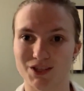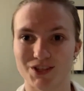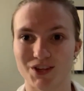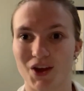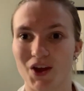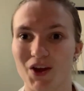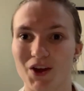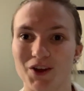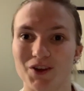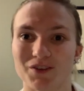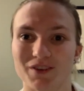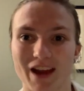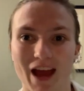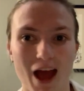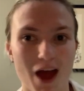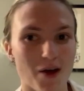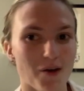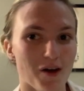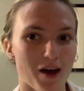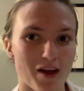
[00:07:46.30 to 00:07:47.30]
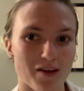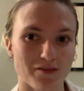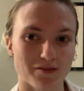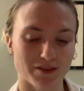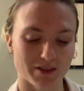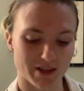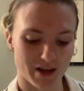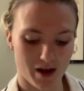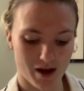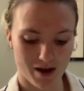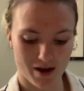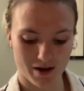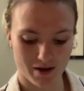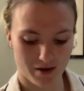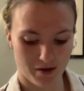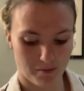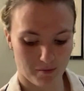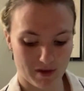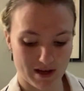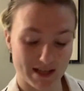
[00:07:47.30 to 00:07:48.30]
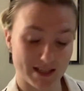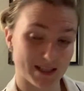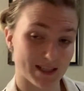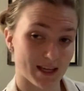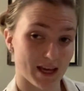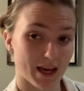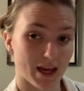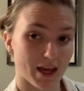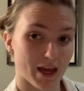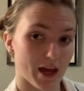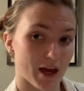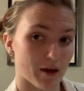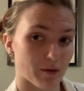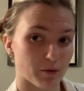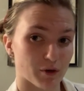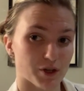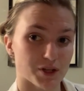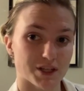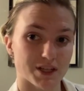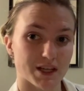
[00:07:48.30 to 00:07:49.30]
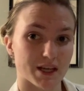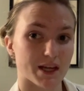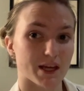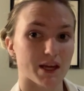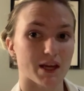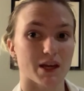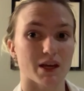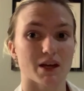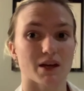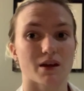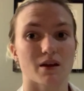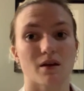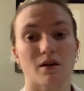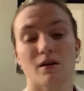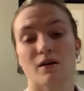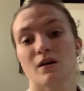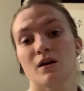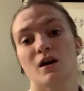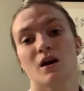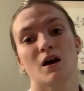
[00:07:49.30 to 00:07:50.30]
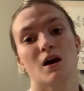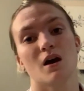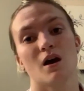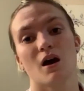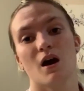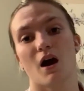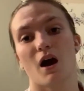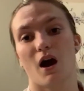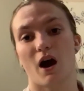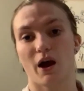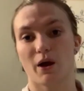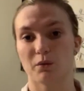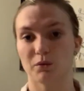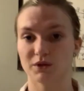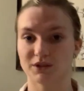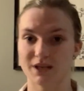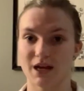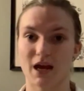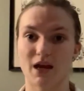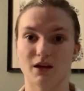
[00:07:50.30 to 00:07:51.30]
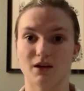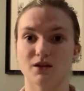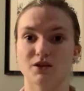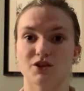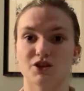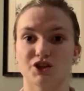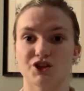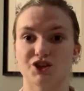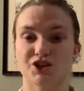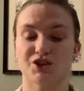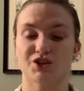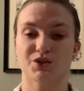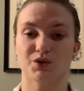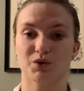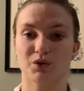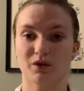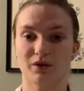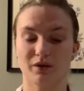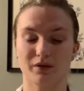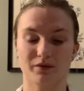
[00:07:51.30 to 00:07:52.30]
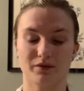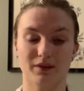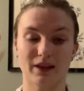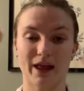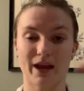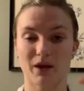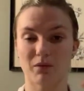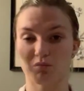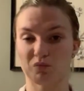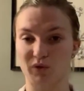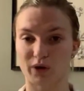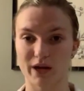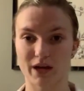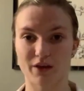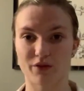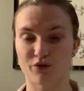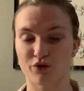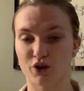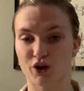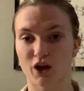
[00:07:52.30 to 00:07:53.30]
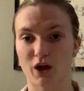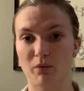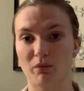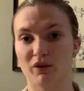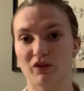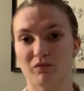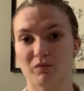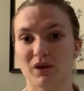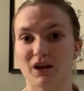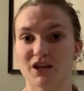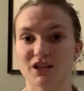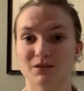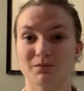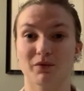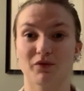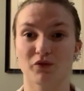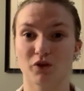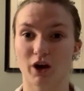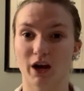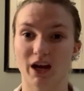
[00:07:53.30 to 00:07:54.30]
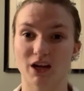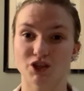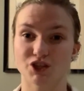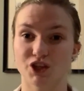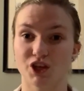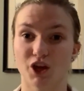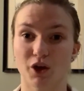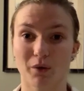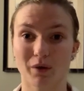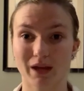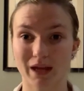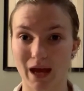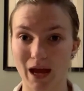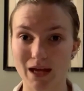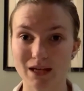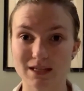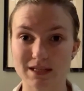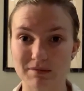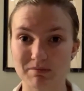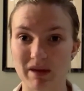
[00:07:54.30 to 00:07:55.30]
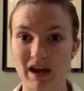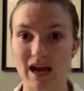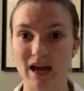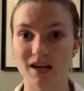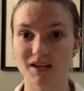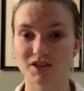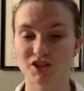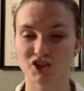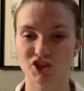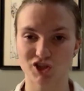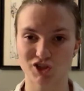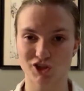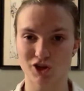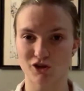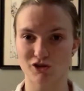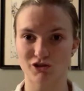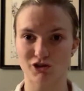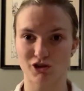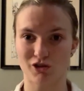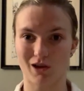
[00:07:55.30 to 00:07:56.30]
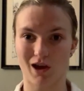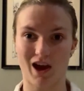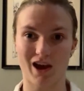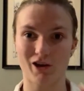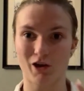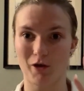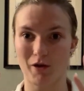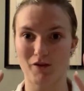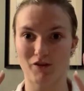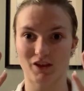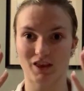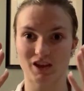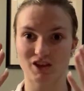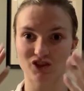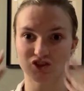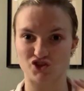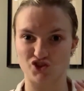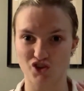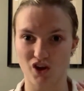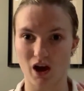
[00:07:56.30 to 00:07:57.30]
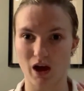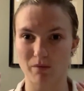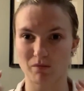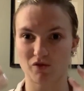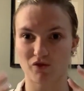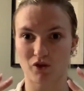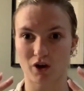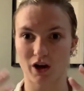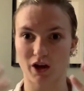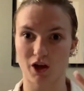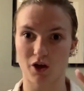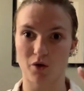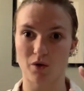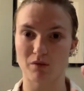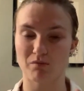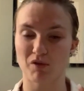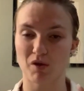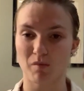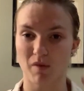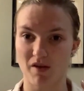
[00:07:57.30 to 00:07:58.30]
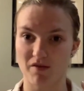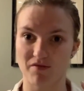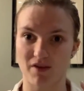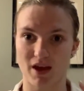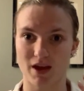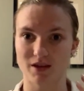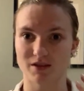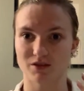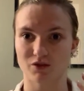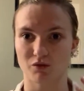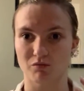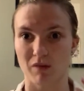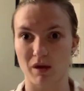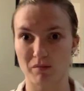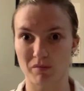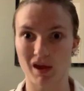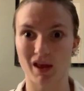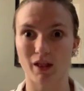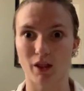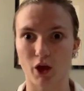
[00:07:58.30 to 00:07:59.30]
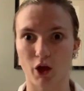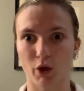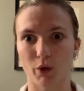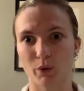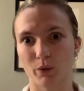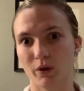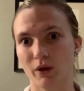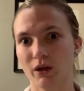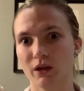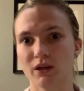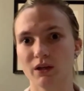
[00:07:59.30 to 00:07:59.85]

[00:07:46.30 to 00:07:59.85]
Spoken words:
So now I've done my skincare routine, I will tend to just sort of let it breathe for a couple of minutes before I actually go and get into bed, just so that I know everything's dry before I go and put my face on my pillow.